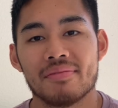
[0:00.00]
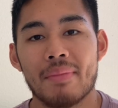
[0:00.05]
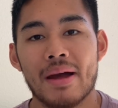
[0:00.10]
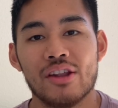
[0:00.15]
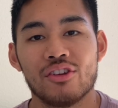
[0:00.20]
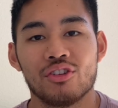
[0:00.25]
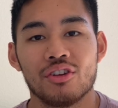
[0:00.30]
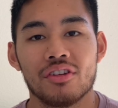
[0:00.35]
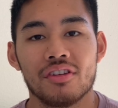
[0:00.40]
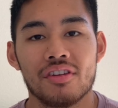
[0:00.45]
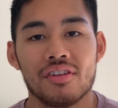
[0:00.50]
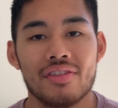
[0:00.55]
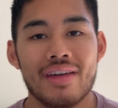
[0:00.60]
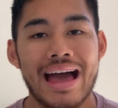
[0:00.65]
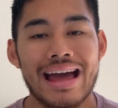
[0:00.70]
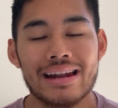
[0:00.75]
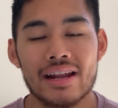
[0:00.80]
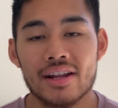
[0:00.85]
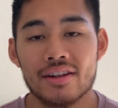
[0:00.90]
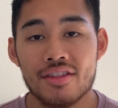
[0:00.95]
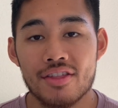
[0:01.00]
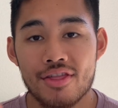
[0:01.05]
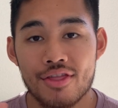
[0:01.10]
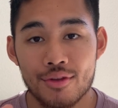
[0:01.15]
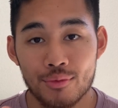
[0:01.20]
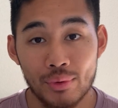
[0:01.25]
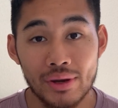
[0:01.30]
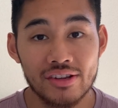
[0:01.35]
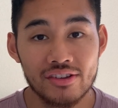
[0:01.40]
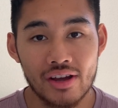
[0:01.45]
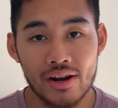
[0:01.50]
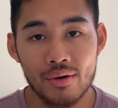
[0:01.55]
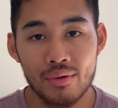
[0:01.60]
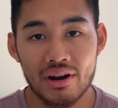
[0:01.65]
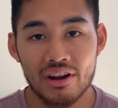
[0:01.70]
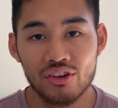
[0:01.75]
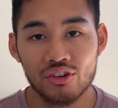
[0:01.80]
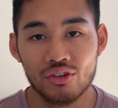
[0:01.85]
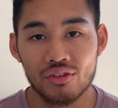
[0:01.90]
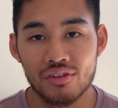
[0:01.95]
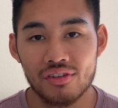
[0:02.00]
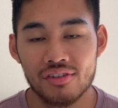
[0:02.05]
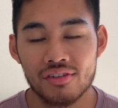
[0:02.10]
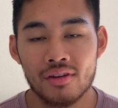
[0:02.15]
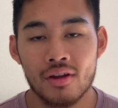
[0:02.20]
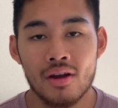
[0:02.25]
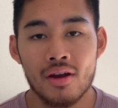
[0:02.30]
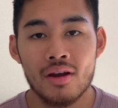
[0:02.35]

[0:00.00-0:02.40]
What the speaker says: mentions that in 3 generations,